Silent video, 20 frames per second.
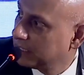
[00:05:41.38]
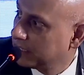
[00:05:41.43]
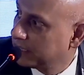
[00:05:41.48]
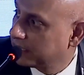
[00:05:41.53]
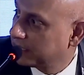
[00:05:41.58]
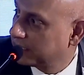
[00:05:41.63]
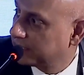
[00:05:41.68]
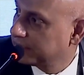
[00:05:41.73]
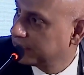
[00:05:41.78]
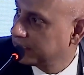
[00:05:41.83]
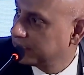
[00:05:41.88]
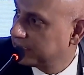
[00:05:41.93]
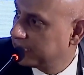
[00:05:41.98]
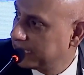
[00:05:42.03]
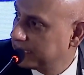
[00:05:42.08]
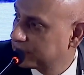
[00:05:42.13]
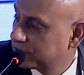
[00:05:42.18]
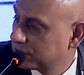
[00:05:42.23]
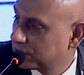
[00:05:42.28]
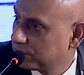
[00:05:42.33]
And I think
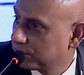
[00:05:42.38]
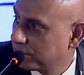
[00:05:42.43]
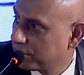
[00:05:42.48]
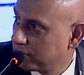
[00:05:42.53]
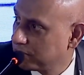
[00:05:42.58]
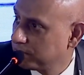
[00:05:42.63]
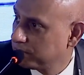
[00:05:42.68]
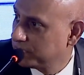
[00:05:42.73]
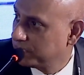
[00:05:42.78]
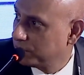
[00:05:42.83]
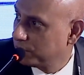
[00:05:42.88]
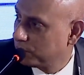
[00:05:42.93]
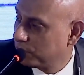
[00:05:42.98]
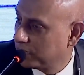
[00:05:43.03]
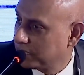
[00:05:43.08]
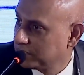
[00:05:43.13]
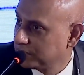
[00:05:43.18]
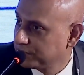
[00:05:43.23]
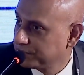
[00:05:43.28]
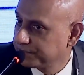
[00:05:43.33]
that's probably
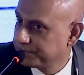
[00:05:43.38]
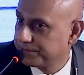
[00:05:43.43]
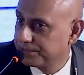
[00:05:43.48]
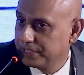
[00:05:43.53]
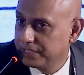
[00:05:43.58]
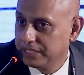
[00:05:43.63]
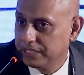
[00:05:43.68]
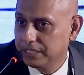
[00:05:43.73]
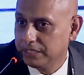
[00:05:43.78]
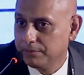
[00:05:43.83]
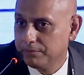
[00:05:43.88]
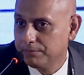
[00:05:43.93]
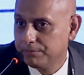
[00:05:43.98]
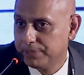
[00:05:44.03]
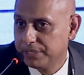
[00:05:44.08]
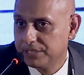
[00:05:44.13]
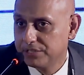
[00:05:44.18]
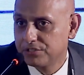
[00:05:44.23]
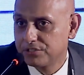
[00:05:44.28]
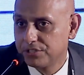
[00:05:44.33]
one of the
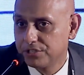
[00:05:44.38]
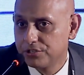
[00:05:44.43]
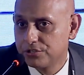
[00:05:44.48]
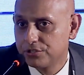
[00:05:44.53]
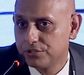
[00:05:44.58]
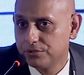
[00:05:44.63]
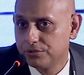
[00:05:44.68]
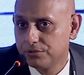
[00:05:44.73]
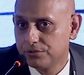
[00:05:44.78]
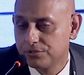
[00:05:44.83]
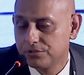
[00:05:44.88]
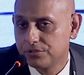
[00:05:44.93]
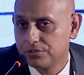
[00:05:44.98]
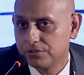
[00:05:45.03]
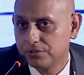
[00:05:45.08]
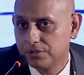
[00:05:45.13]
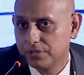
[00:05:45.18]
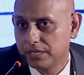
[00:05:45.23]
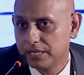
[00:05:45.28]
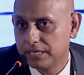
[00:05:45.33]
biggest
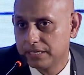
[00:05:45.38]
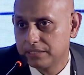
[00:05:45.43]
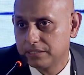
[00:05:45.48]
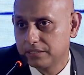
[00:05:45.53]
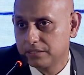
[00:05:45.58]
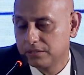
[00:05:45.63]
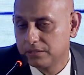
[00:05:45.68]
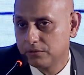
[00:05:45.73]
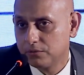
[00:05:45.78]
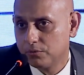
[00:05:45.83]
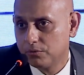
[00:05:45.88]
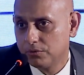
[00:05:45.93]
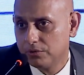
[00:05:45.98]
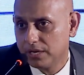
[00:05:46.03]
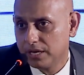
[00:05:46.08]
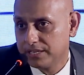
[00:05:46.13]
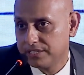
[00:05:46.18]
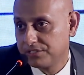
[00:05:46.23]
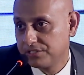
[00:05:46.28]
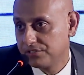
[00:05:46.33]
issues that
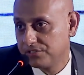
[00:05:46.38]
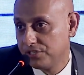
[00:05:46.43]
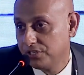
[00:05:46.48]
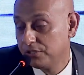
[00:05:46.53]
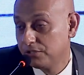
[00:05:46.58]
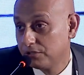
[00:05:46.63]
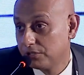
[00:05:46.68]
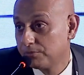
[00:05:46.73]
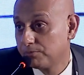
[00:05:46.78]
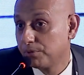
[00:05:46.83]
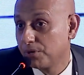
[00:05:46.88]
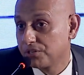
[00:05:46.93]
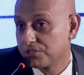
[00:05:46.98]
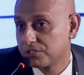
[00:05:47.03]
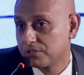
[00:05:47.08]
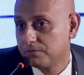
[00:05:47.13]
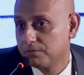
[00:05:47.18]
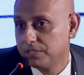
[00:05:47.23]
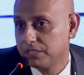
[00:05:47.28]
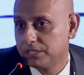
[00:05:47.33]
ICC could
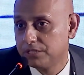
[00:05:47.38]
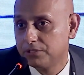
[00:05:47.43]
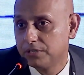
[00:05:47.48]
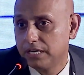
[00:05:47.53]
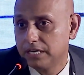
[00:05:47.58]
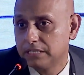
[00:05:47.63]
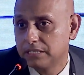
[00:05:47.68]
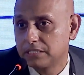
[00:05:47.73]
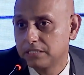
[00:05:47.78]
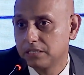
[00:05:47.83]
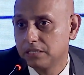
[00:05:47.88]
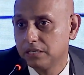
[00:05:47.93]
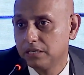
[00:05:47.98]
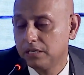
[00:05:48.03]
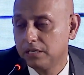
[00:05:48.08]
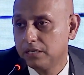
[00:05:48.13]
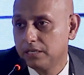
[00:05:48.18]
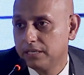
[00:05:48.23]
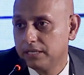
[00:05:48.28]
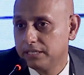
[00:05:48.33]
possibly address
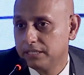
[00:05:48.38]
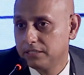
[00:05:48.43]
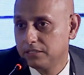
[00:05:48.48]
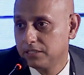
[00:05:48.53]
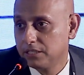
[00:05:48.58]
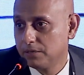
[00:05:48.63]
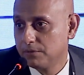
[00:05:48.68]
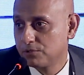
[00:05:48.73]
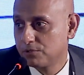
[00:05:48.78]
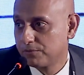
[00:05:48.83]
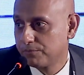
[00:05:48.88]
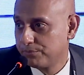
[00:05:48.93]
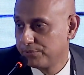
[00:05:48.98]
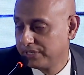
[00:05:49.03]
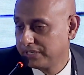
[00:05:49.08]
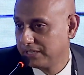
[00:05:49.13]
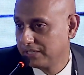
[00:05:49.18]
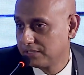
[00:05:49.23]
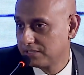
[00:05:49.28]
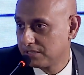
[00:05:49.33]
in terms of
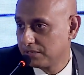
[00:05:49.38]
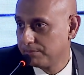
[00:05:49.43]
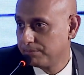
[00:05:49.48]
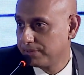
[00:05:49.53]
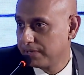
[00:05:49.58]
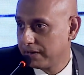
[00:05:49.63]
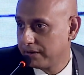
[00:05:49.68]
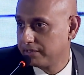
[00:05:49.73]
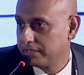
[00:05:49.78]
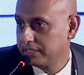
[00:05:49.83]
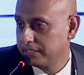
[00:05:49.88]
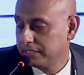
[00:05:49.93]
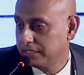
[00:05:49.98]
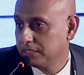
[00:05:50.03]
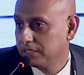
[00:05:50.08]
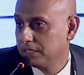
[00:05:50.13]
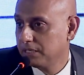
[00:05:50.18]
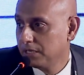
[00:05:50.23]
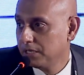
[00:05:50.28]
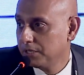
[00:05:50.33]
bringing some parity.
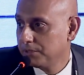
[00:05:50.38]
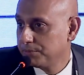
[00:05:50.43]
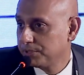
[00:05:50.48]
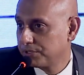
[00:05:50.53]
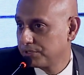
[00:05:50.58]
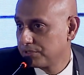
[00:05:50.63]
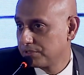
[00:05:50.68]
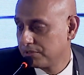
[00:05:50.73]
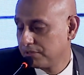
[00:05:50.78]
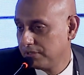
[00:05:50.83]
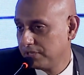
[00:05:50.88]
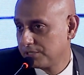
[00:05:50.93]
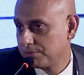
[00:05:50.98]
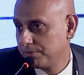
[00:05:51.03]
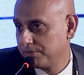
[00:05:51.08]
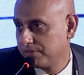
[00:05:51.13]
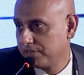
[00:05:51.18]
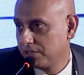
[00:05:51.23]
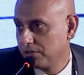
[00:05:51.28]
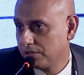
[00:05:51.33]
Because let's be
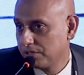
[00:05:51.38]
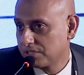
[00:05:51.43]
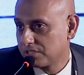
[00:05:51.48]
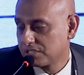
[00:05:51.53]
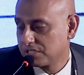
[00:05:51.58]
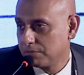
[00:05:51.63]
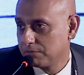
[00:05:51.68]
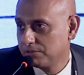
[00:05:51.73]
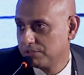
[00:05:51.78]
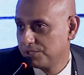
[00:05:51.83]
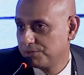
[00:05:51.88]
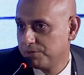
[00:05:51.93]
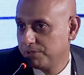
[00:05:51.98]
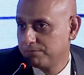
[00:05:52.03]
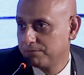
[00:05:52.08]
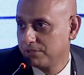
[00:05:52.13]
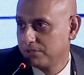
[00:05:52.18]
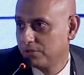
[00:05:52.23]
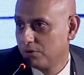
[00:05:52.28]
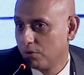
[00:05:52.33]
very honest, some of these
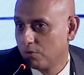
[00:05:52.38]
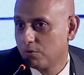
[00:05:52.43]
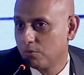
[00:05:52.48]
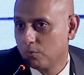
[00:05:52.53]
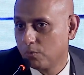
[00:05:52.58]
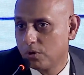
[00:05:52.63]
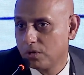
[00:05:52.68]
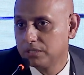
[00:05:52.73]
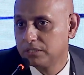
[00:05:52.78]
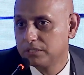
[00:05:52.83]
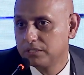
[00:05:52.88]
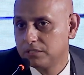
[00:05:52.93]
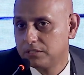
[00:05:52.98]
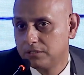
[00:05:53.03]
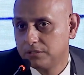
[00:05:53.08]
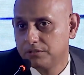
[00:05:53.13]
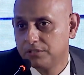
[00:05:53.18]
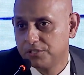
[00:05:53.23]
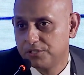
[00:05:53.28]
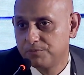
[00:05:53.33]
people don't want
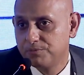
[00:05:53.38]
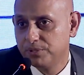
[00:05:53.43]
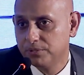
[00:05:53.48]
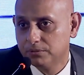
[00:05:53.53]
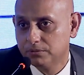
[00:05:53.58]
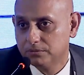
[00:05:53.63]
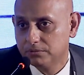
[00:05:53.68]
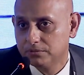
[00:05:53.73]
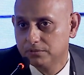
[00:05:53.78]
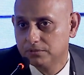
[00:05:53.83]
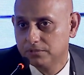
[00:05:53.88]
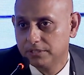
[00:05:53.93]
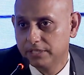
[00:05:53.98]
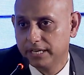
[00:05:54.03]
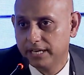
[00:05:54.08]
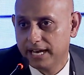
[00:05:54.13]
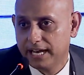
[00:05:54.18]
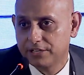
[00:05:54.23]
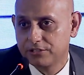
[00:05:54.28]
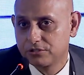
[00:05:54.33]
to dispute. They
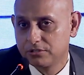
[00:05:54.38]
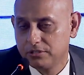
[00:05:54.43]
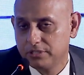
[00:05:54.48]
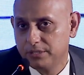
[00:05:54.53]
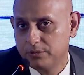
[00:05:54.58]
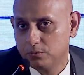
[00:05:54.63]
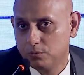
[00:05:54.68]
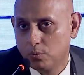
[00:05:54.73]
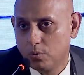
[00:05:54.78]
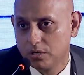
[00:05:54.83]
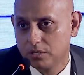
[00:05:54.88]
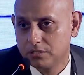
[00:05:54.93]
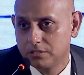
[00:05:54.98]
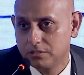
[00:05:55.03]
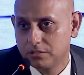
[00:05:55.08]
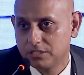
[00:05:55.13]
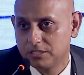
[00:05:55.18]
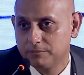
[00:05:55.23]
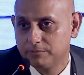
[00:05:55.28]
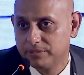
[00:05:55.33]
actually want to
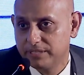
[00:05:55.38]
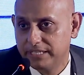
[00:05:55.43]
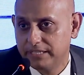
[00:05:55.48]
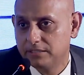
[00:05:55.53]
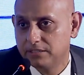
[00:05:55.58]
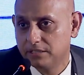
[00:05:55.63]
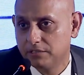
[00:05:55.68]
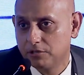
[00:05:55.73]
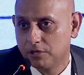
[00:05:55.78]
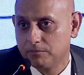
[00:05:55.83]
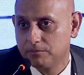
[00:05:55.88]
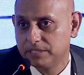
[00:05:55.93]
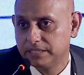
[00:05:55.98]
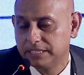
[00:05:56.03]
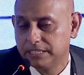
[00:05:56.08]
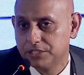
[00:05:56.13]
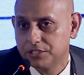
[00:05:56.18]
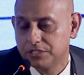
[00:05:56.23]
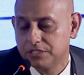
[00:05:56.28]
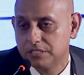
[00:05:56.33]
complete their
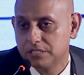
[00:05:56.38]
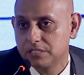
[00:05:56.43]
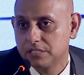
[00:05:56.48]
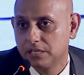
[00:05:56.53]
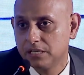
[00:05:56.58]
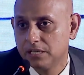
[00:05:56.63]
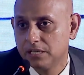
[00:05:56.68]
obligations,